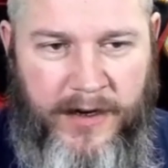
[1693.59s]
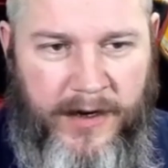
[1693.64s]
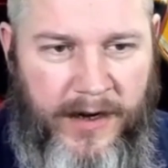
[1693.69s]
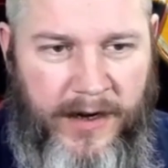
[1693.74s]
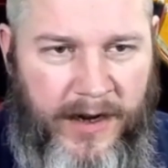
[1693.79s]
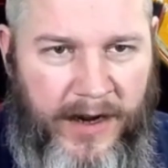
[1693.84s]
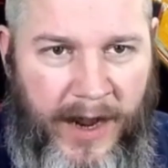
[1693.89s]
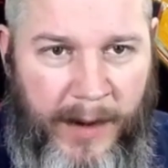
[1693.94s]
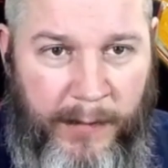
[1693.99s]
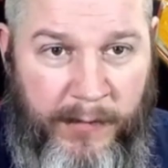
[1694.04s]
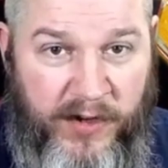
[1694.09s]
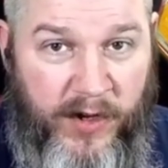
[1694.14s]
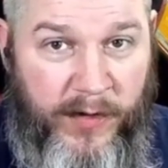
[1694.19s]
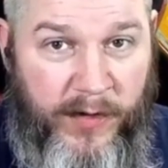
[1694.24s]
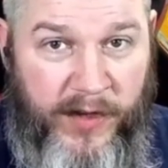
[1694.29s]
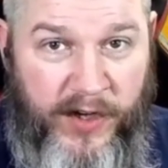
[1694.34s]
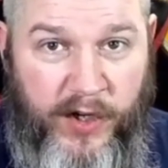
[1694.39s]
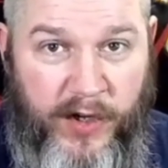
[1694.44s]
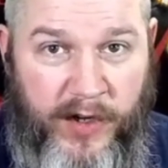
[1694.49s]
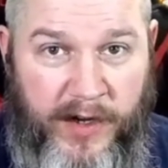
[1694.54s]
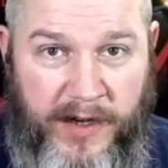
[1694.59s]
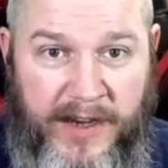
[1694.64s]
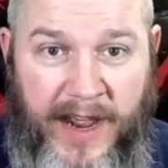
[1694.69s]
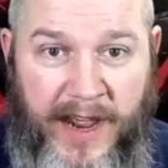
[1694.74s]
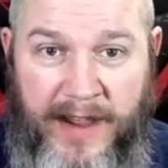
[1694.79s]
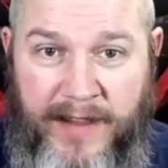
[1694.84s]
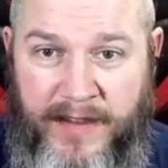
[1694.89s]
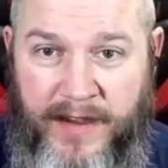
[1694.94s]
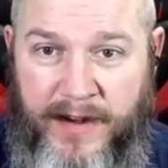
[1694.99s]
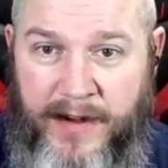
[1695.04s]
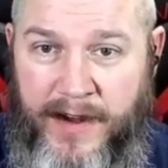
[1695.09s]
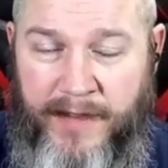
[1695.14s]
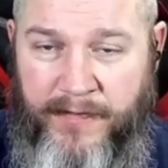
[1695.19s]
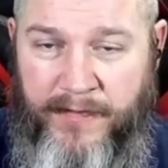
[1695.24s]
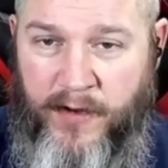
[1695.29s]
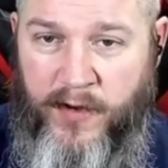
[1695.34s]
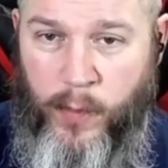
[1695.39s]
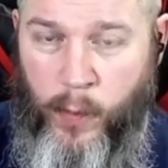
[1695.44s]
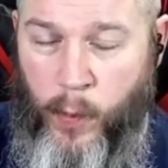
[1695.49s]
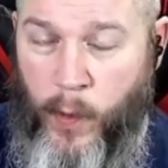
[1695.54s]
I'm sure that you can taste it. If
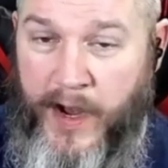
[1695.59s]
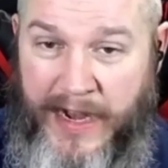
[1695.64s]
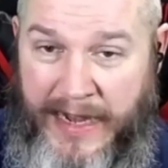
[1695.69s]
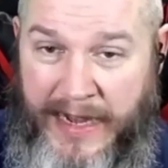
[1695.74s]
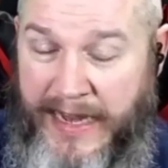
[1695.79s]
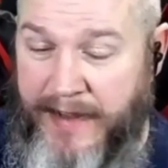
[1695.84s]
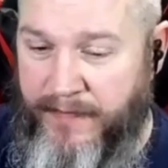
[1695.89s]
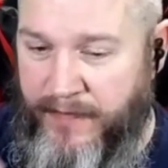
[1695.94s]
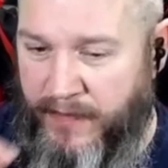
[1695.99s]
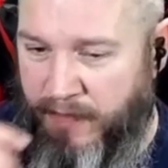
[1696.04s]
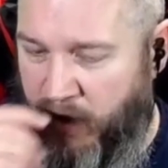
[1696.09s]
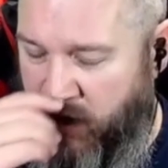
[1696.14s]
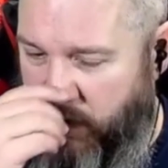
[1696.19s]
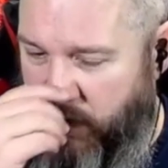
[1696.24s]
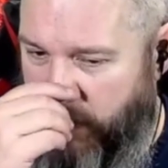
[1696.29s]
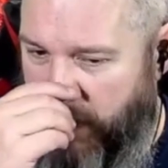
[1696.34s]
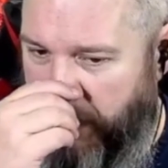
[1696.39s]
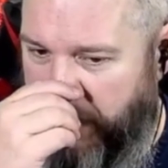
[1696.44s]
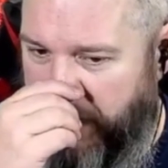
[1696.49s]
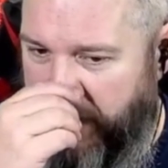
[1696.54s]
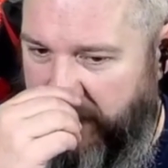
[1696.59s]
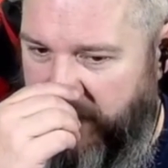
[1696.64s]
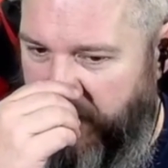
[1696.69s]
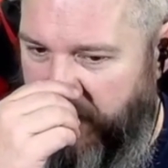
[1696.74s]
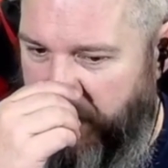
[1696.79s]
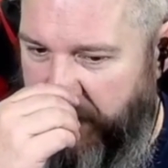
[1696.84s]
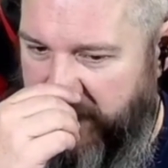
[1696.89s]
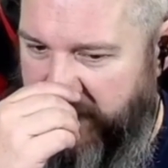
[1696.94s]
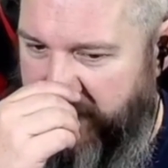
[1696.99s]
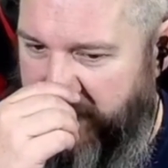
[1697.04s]
there's one leaf in there, you probably taste a little bit